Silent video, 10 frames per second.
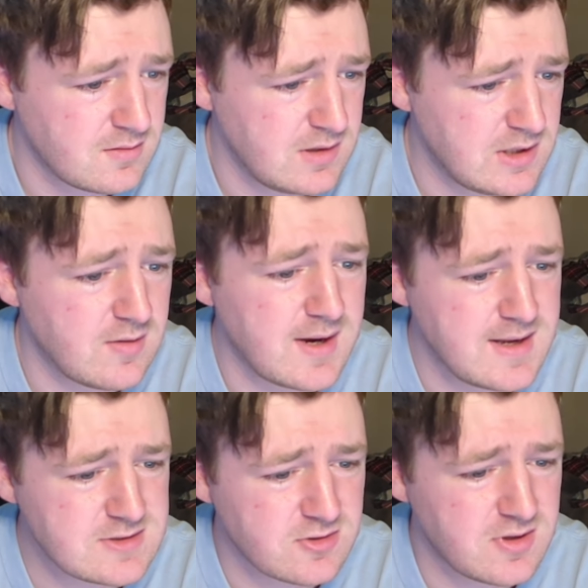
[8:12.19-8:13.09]
Nico
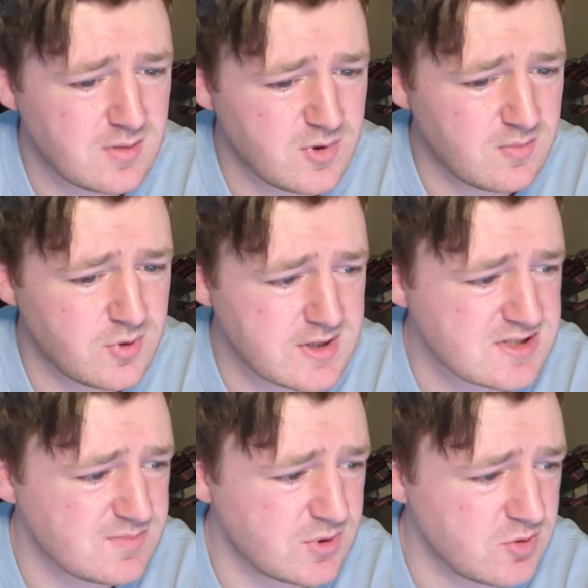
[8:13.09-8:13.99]
Hines looking to press
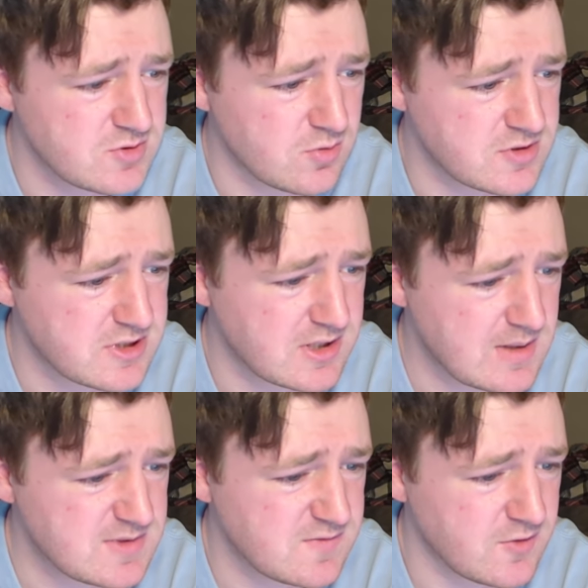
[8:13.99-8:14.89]
his Blues origin
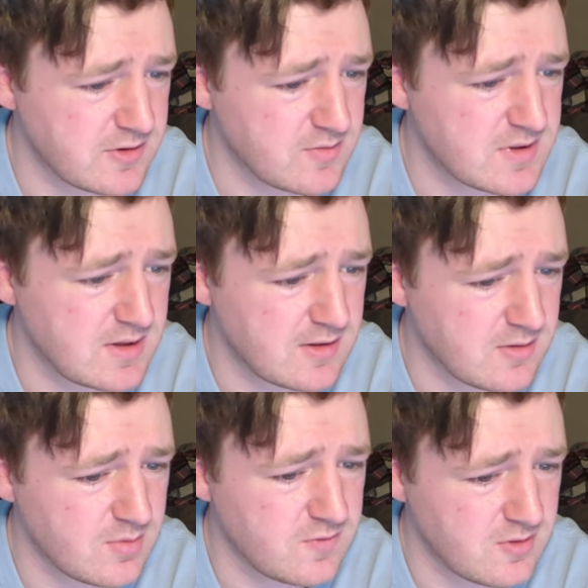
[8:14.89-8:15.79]
claims further with
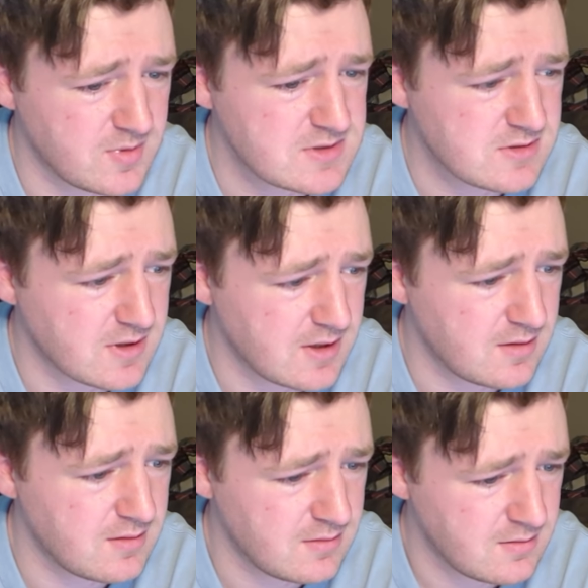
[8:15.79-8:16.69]
another performance. Okay.
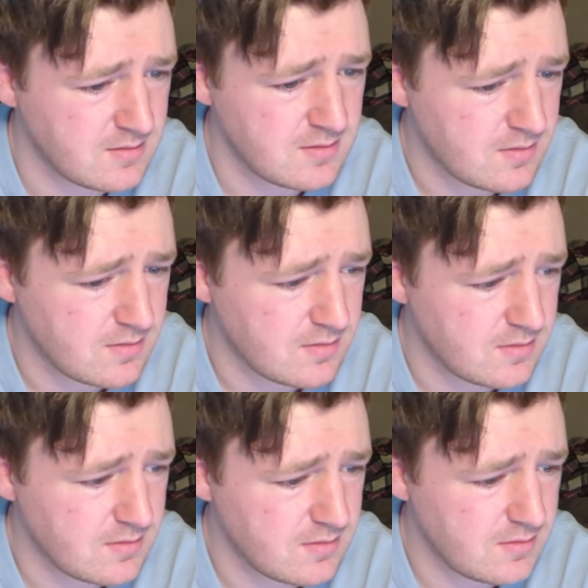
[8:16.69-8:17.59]

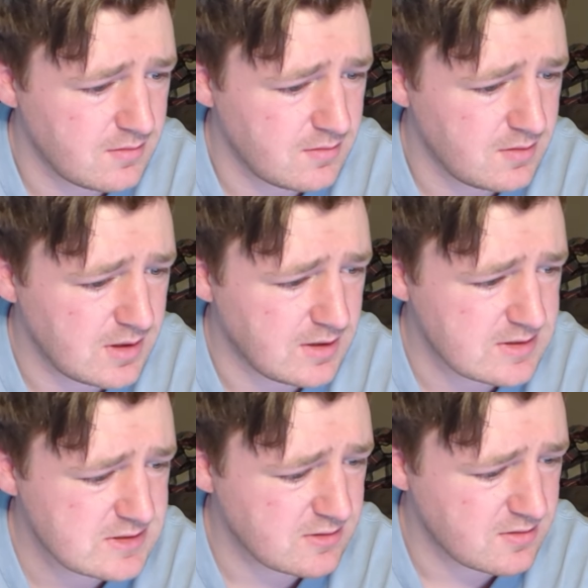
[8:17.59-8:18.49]
Yeah, it
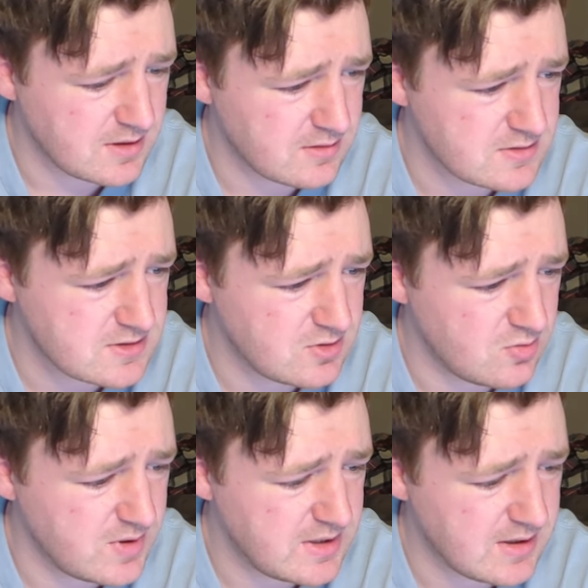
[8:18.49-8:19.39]
doesn't look like there's too
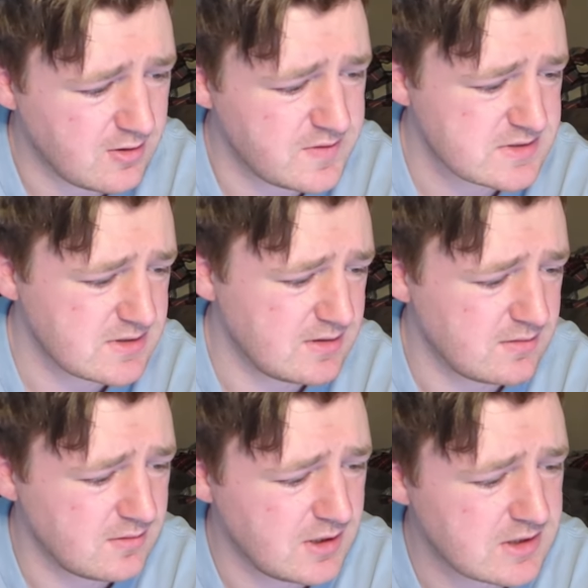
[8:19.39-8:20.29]
many.
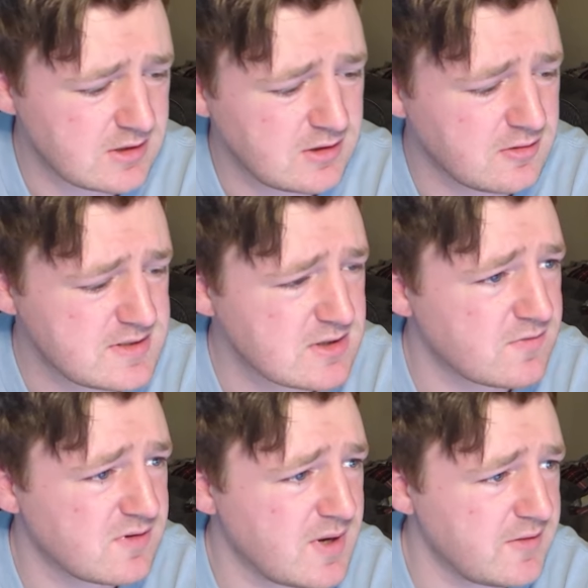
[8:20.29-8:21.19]
Obviously, Nathan Cleary's out
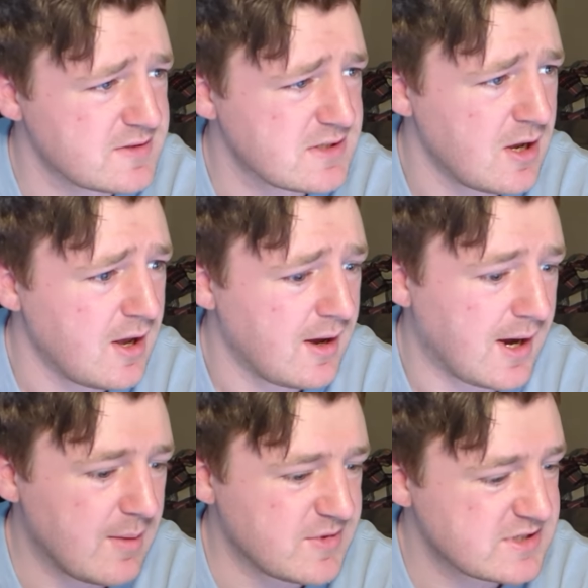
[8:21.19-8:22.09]
for the Panthers.
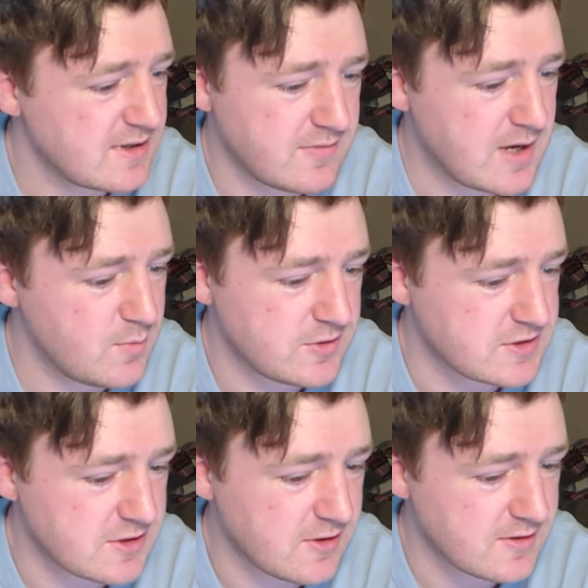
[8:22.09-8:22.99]
I'm just going to ride with the
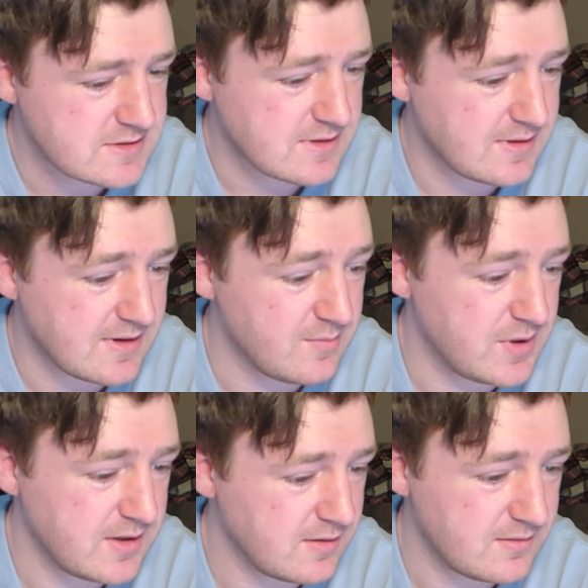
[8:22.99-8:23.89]
Sharks. I've
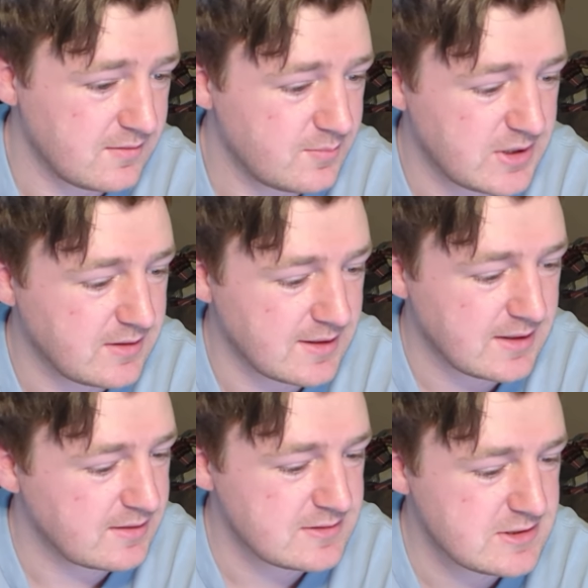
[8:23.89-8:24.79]
been
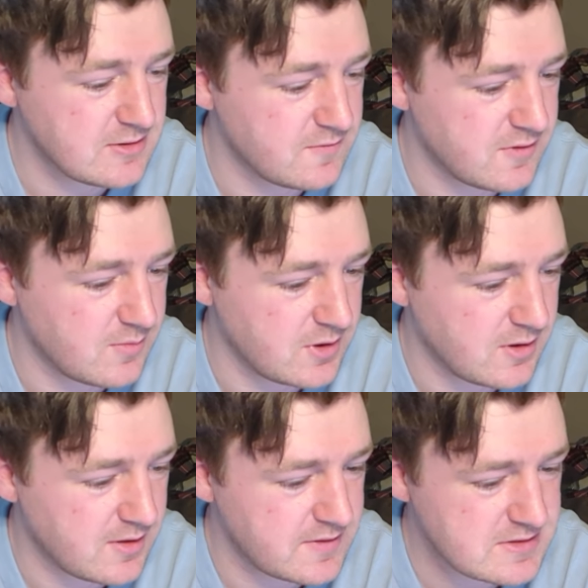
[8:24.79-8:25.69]
like cheering for them a
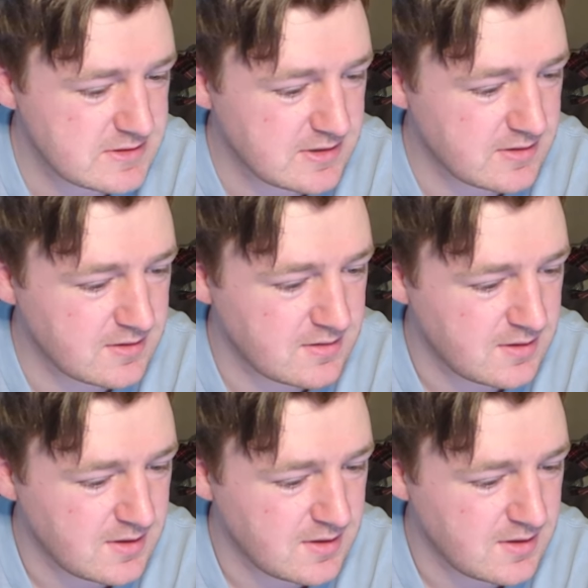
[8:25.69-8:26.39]
lot this year.